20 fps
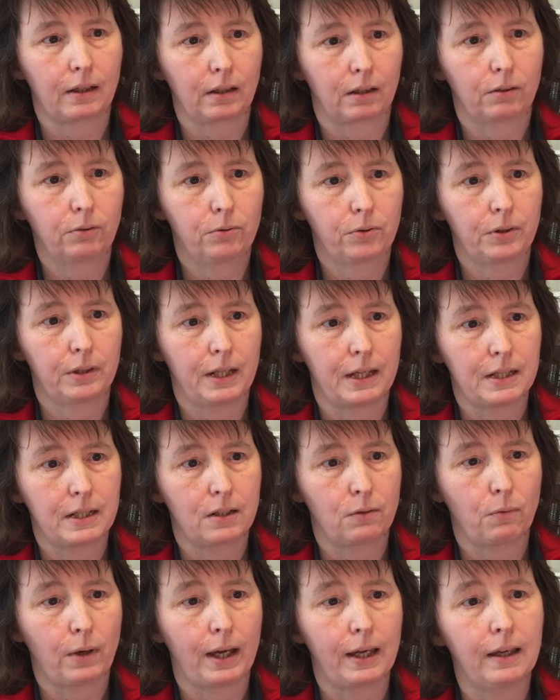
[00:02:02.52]
and coordinated
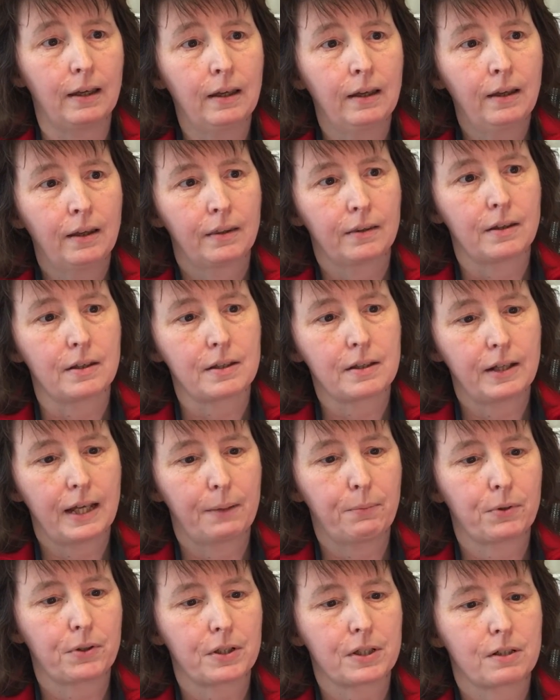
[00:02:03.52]
way that's
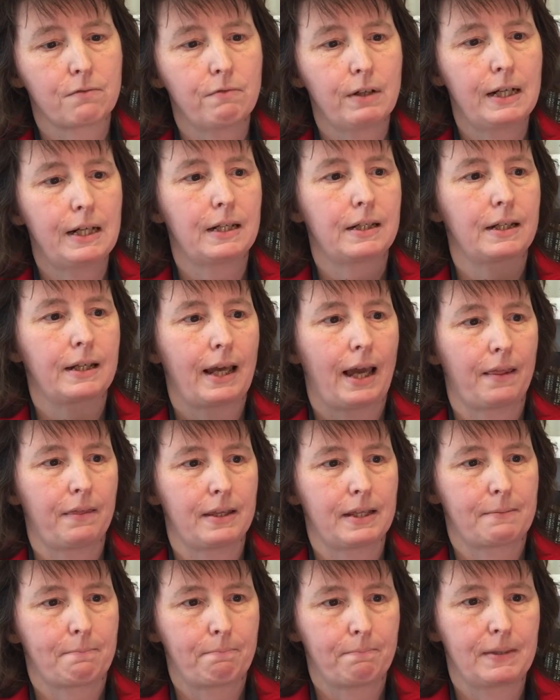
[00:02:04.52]
enabled us really to get
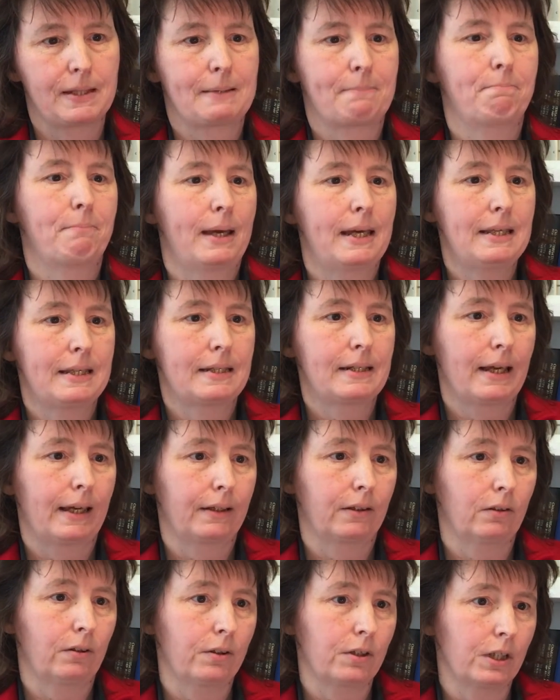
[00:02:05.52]
this, this base
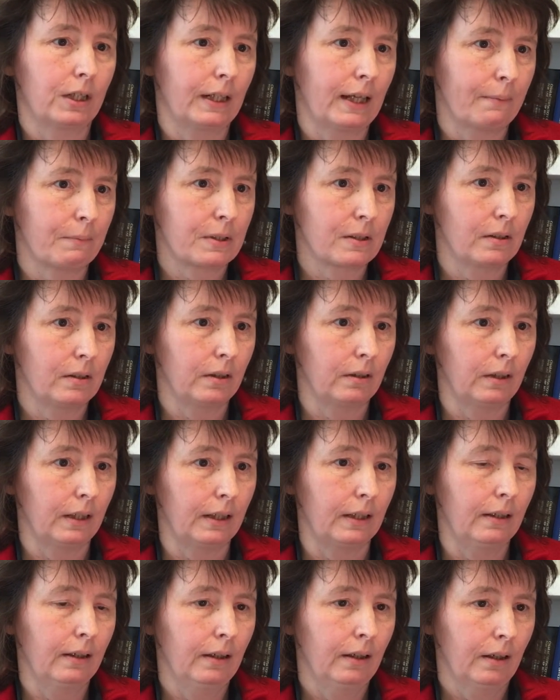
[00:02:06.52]
technology
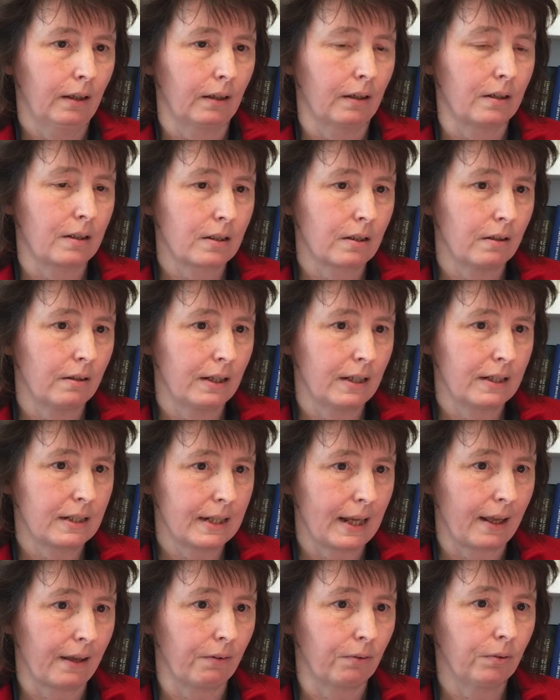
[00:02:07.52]
absolutely tied
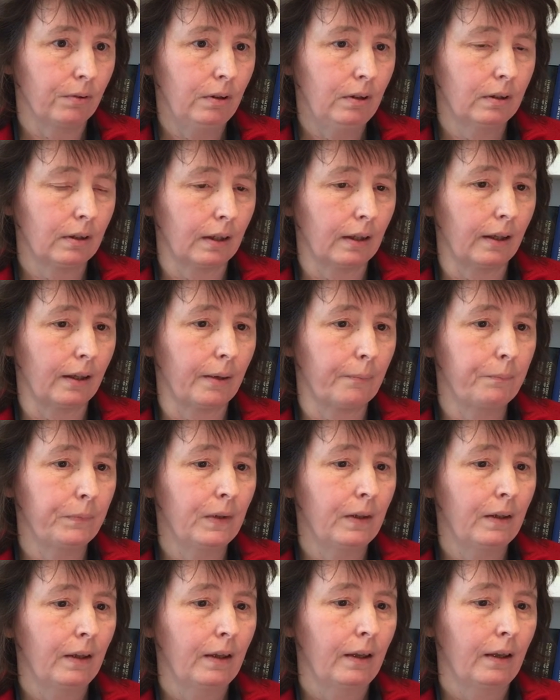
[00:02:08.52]
down. Um,
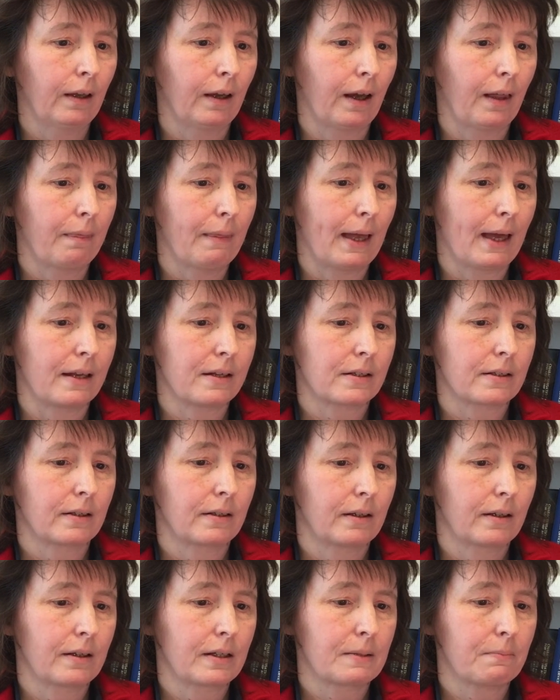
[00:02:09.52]
and that
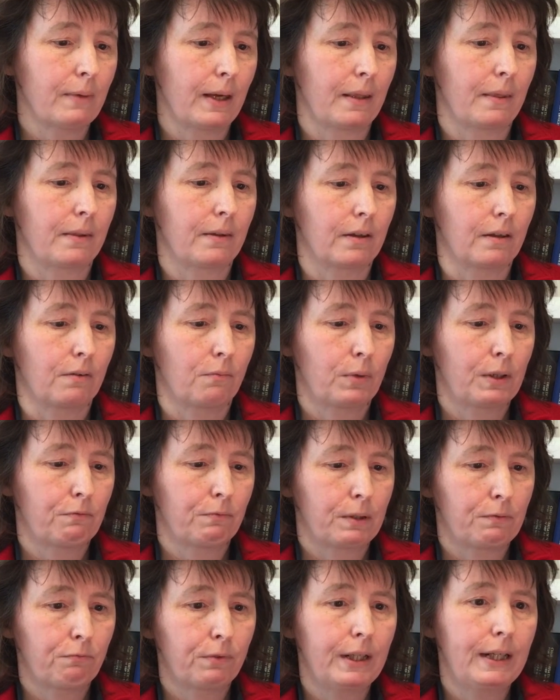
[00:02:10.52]
has meant that we,
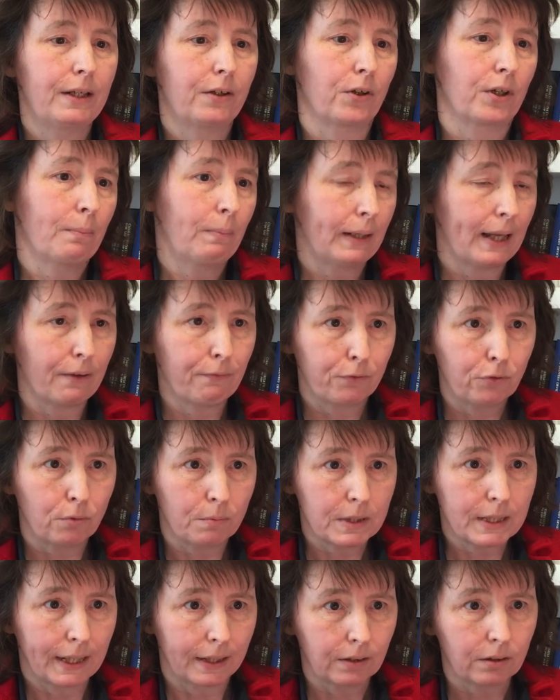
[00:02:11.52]
have really got a platform
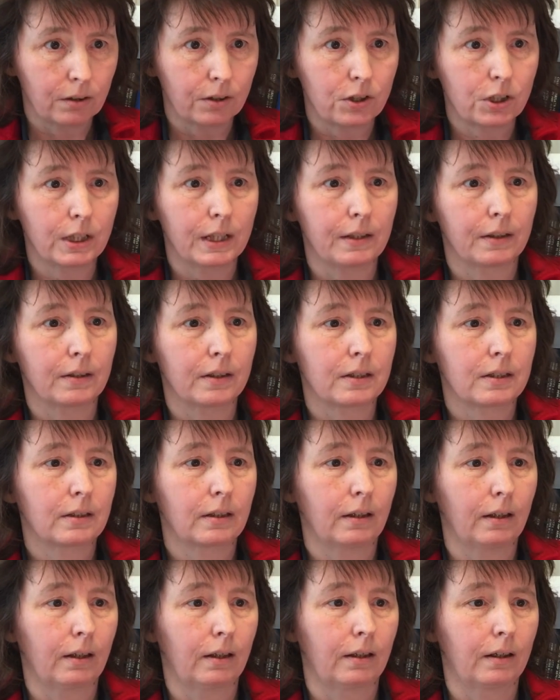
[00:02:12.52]
technology that
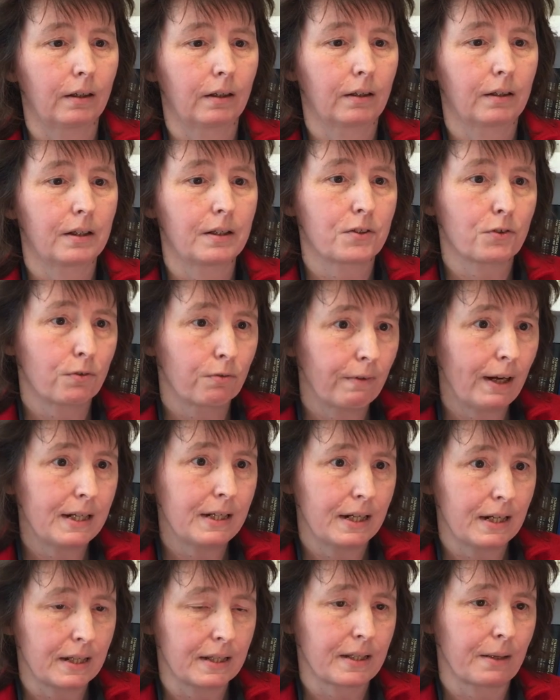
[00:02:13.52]
uh, is
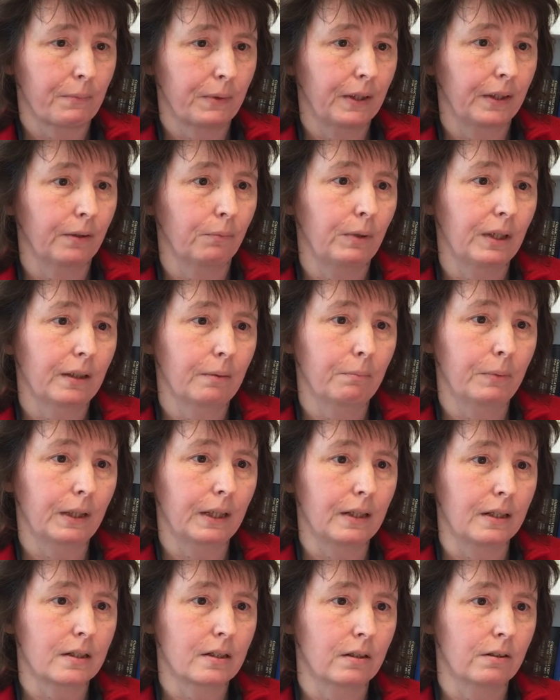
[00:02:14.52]
already something that we can
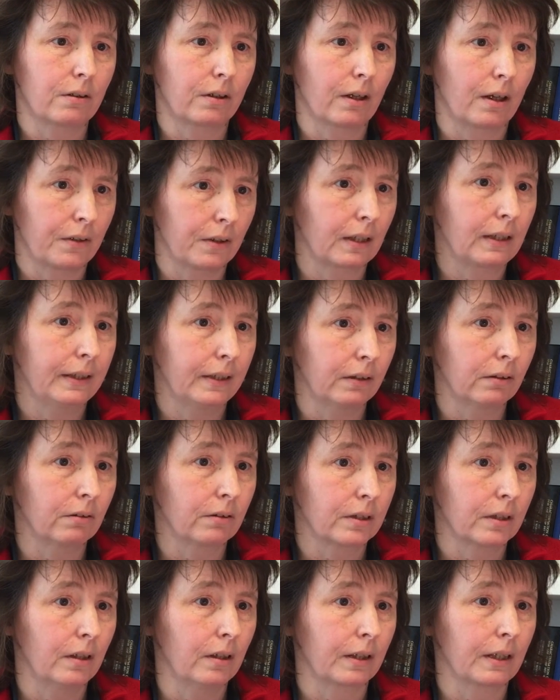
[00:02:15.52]
begin to look at other clinical
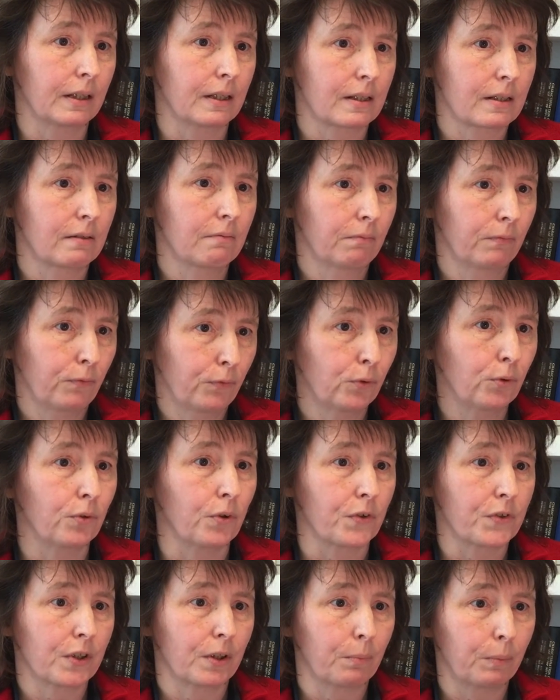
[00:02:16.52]
targets for,
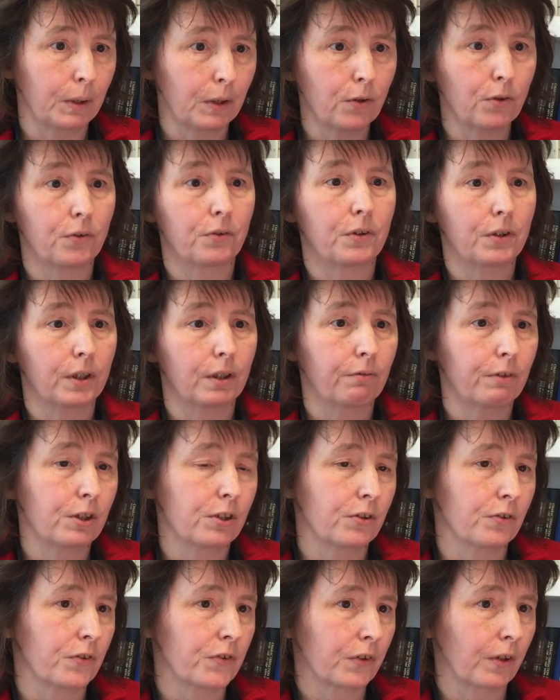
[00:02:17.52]
mm. so beyond the
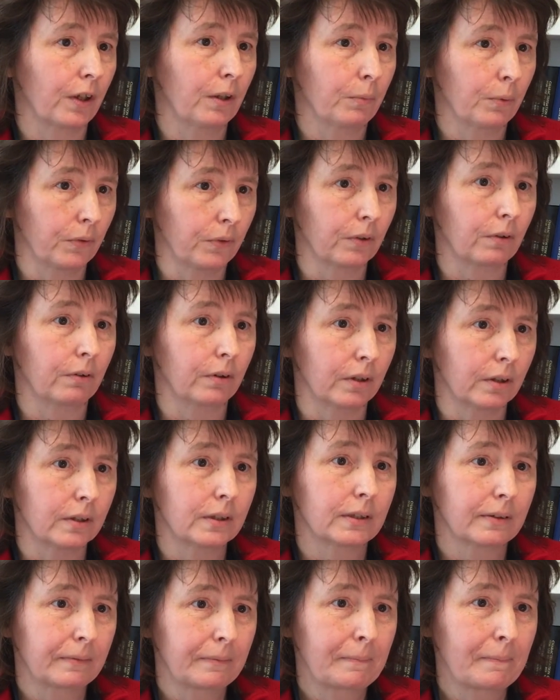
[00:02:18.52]
original scope of the grant.
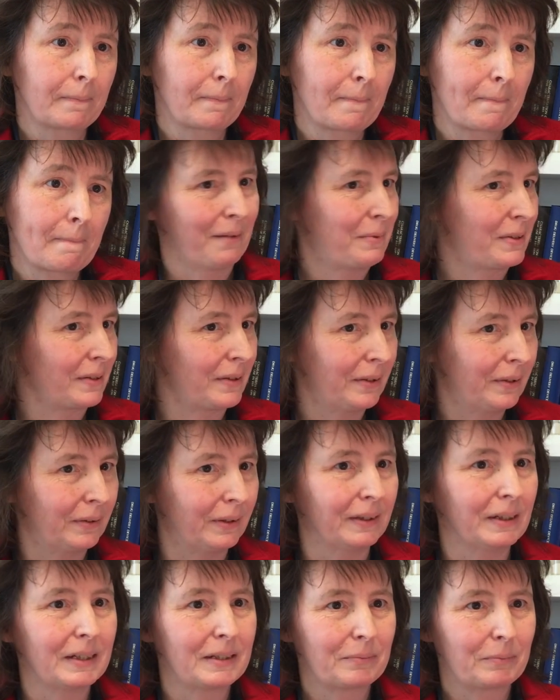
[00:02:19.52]
Absolutely,
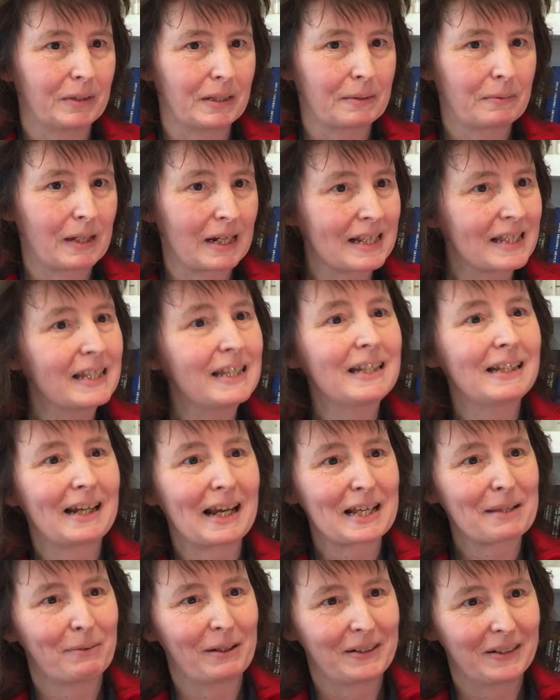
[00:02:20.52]
it's, it's exceeded
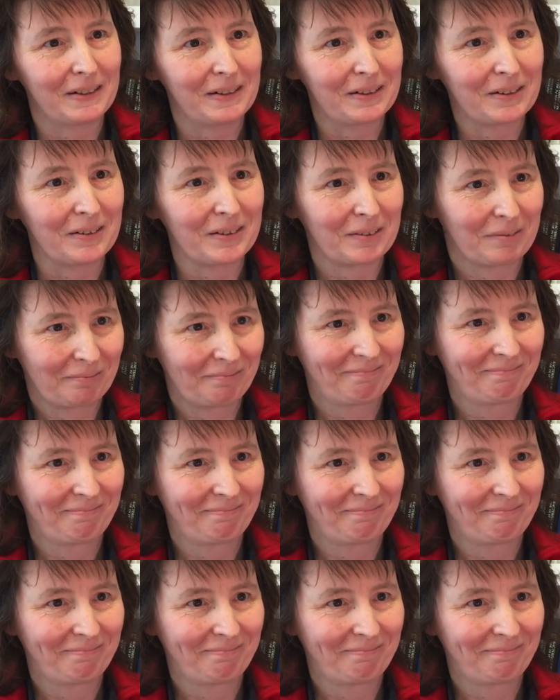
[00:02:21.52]
expectations.